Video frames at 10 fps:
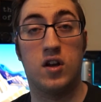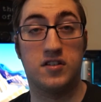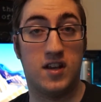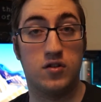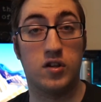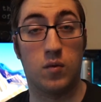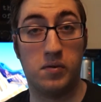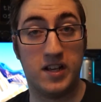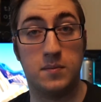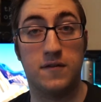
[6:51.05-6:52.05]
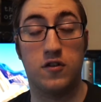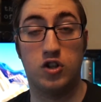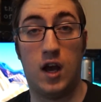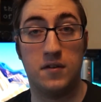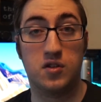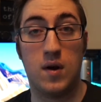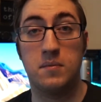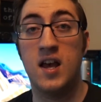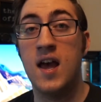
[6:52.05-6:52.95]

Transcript: essentially, replacement for JavaScript,